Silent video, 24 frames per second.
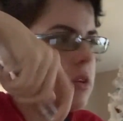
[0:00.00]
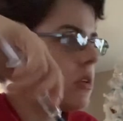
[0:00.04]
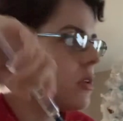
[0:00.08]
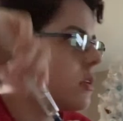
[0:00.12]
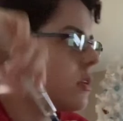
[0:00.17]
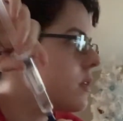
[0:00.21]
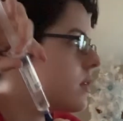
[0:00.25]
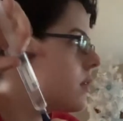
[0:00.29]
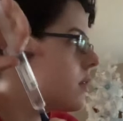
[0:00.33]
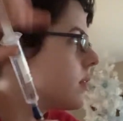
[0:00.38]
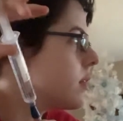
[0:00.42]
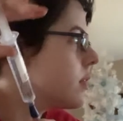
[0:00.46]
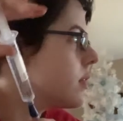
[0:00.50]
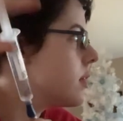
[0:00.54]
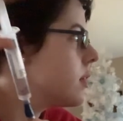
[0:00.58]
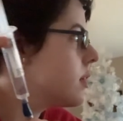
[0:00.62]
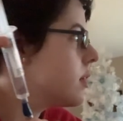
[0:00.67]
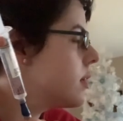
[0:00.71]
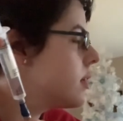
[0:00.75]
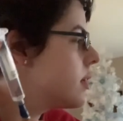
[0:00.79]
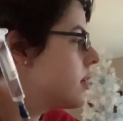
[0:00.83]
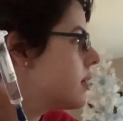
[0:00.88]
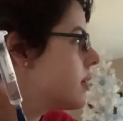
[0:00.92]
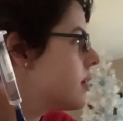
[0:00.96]

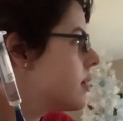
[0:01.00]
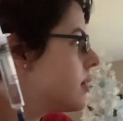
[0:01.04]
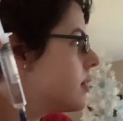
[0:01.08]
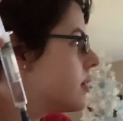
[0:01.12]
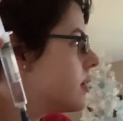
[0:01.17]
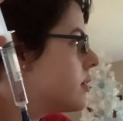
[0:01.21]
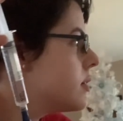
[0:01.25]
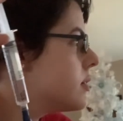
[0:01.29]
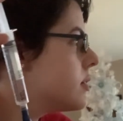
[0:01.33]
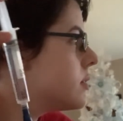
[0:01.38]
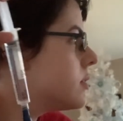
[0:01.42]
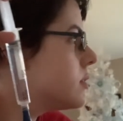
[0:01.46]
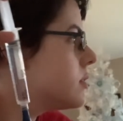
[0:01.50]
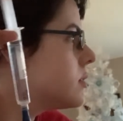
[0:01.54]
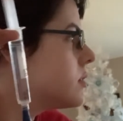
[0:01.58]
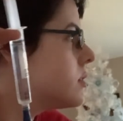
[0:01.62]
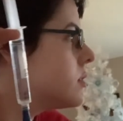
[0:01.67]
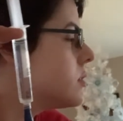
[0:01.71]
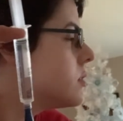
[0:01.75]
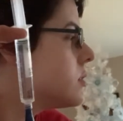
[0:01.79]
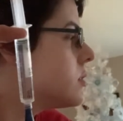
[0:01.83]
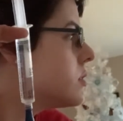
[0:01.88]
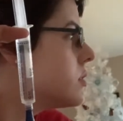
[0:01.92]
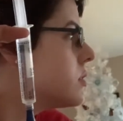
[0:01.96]

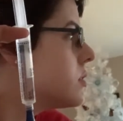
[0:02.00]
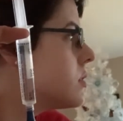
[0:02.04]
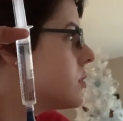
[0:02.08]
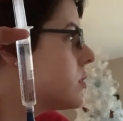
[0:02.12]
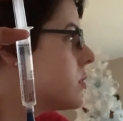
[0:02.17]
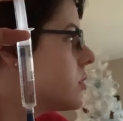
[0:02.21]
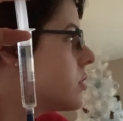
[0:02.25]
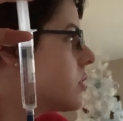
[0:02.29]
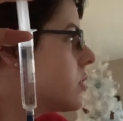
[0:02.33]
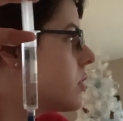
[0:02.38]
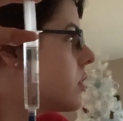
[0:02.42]
[no speech]